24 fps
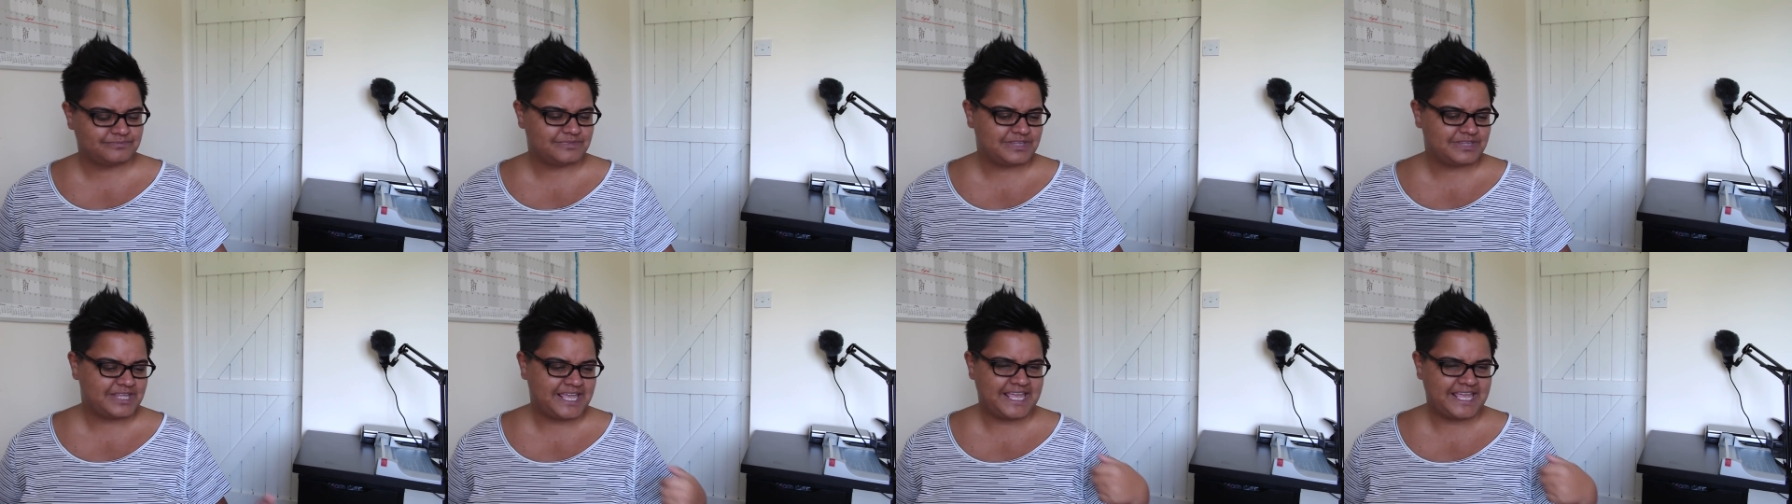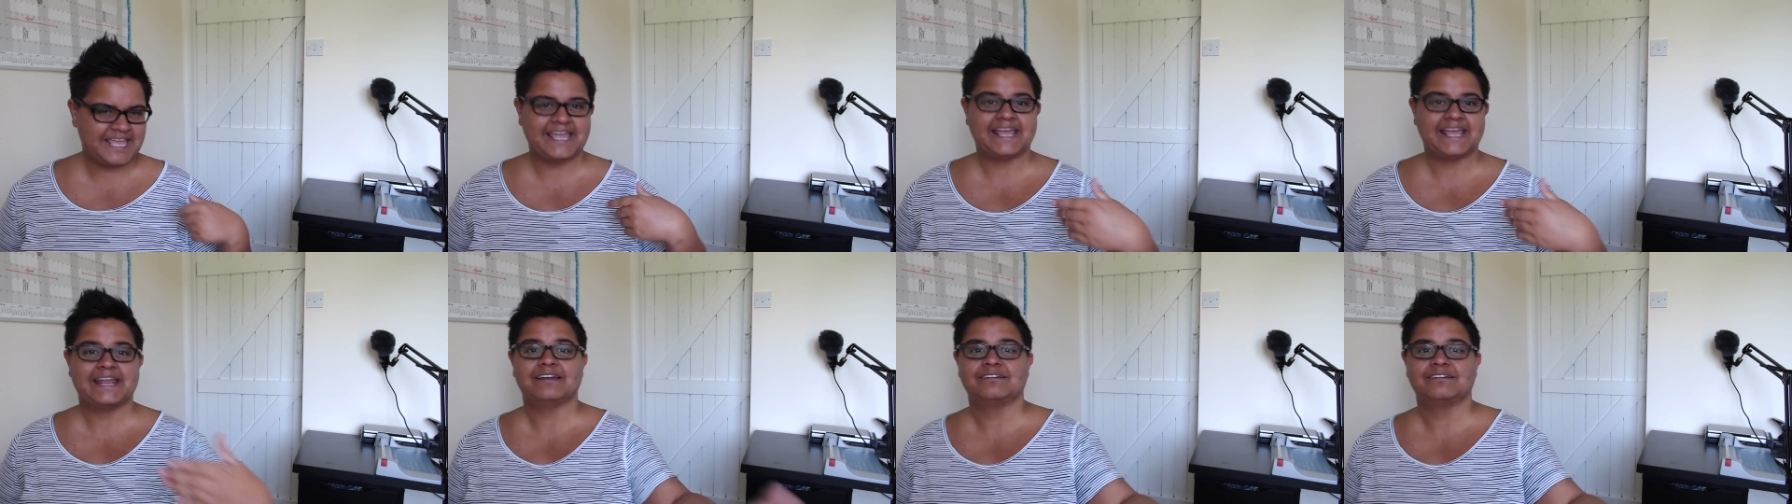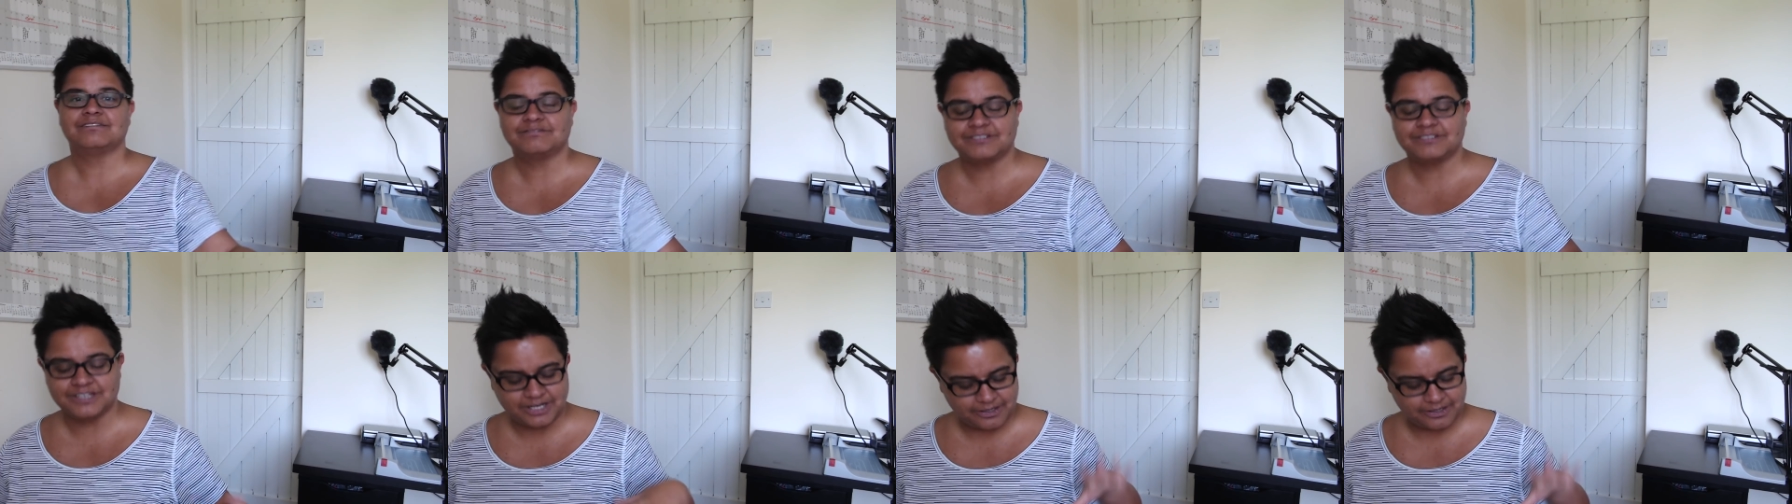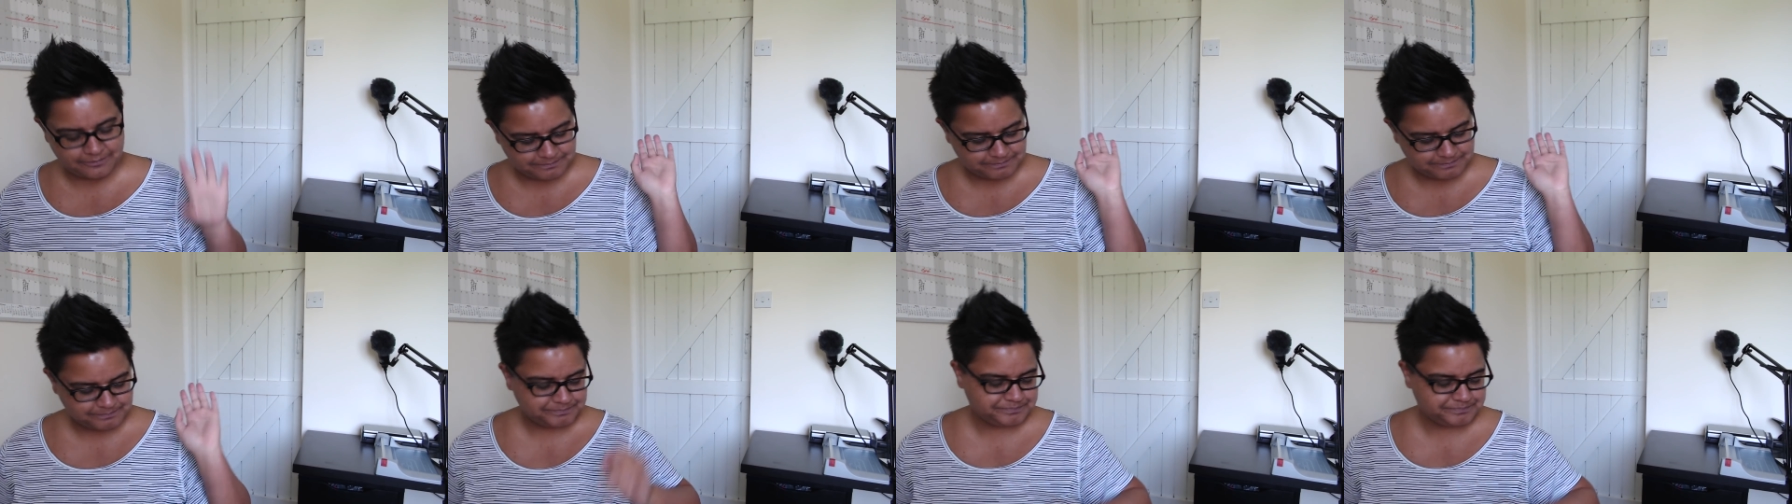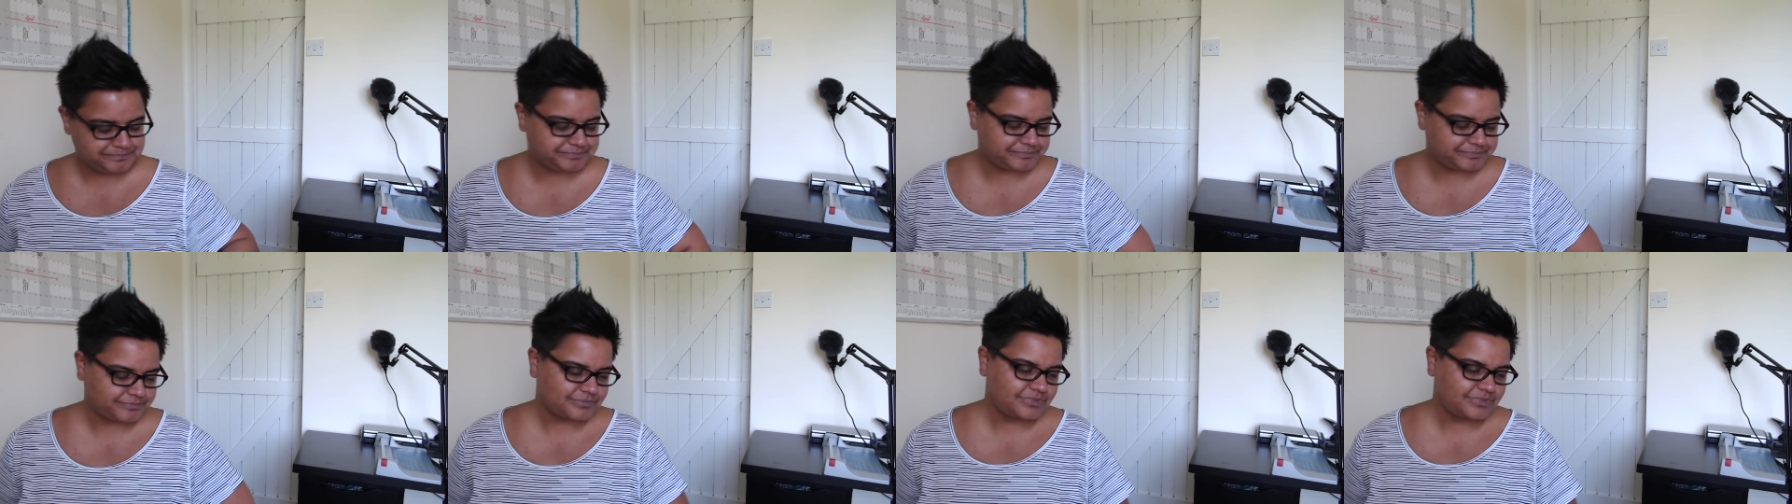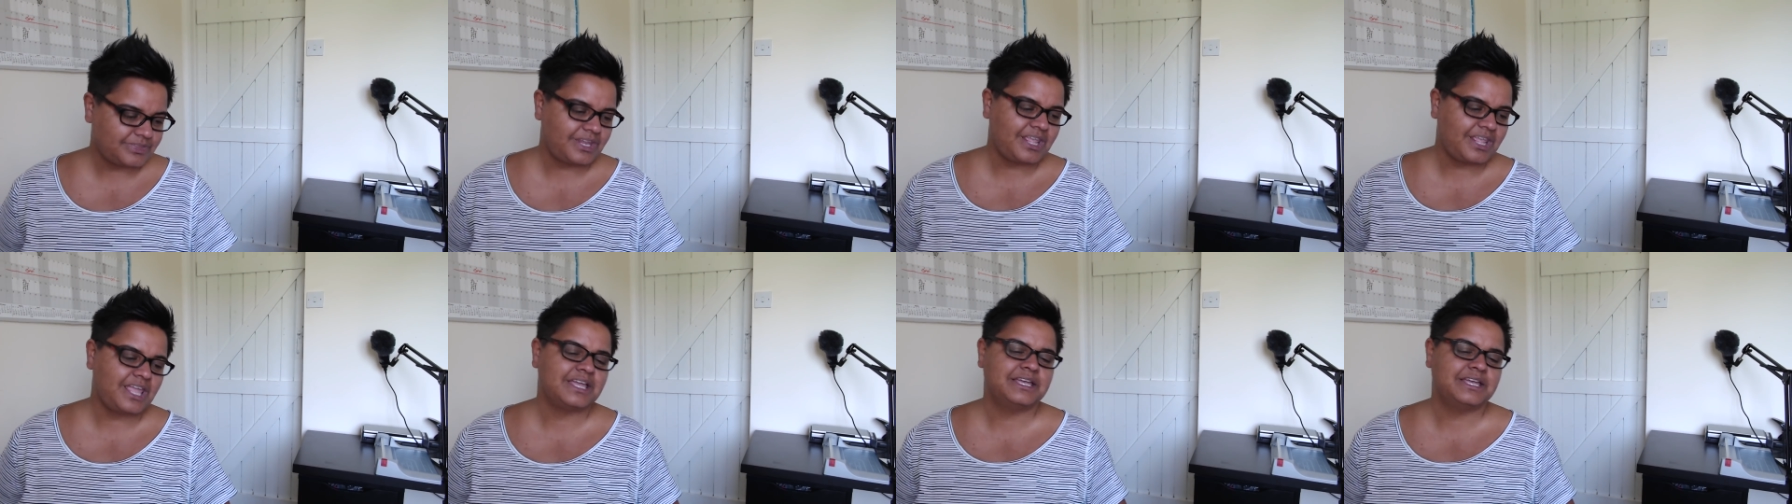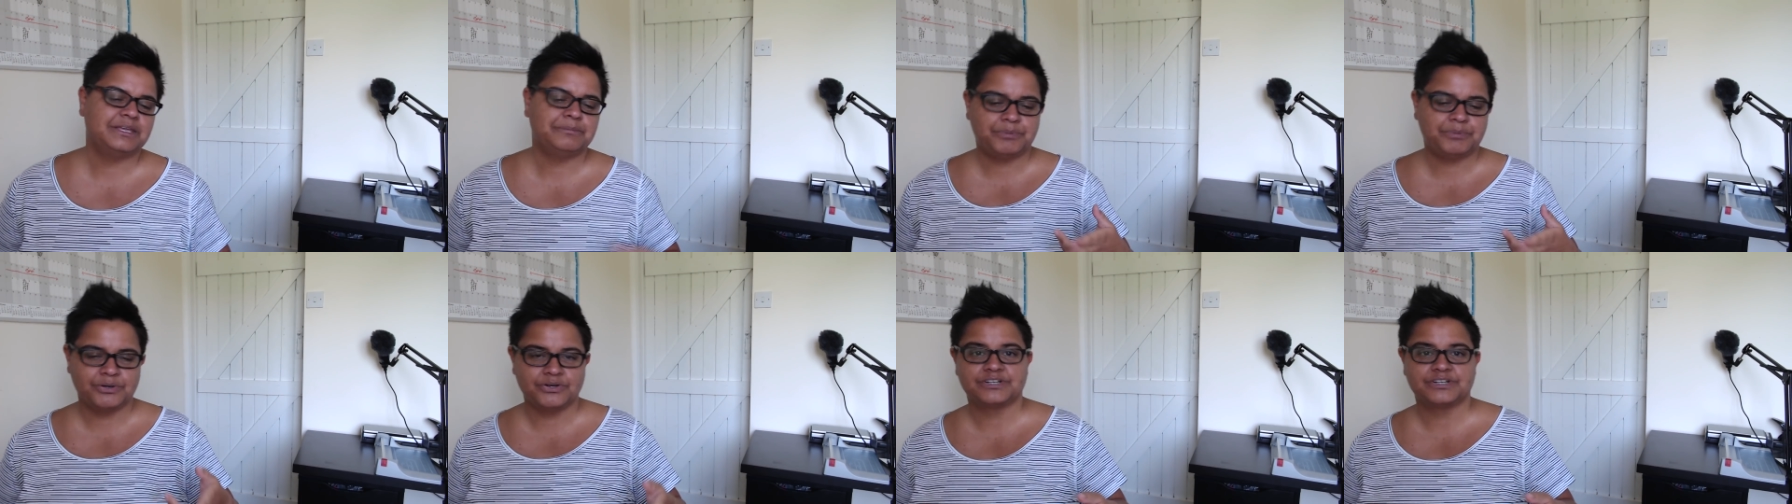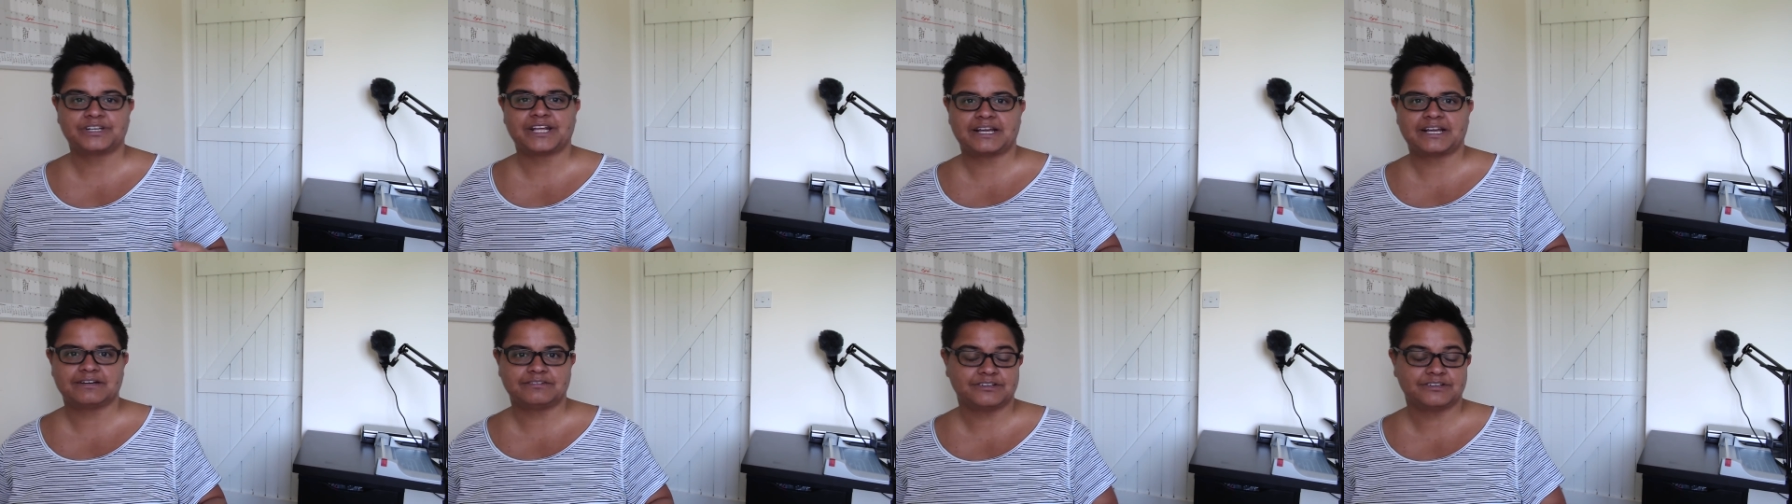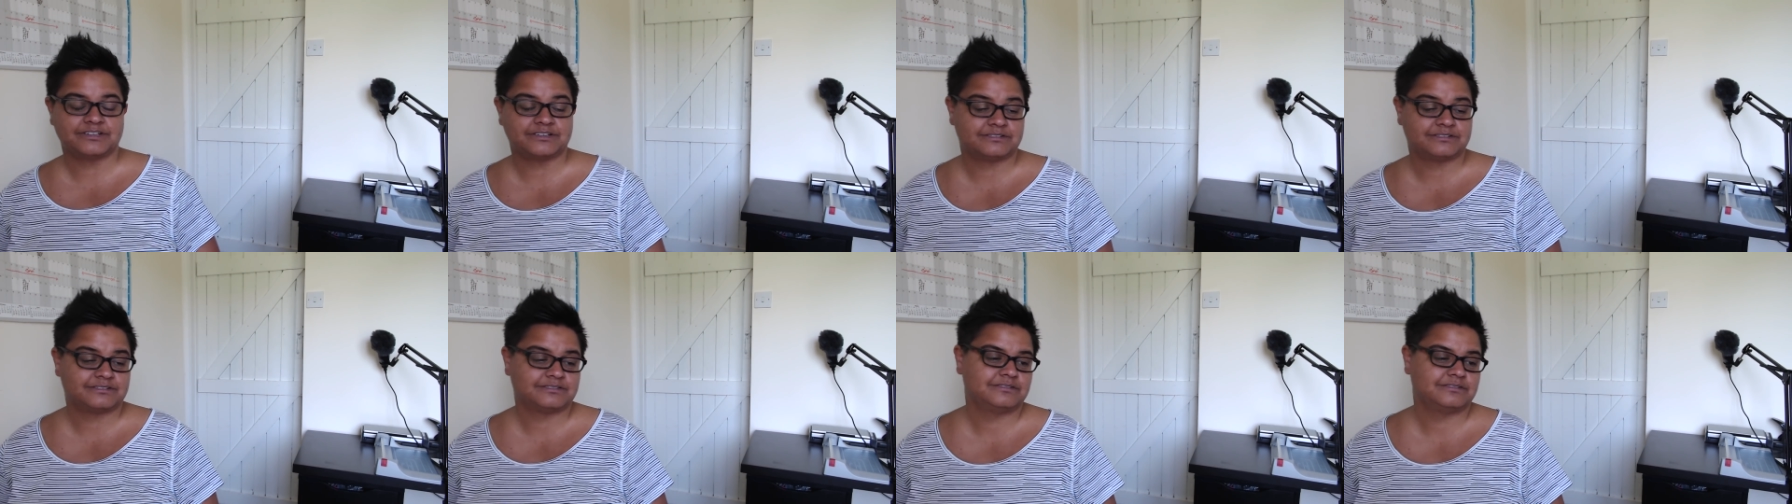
hitting, you know, he put down the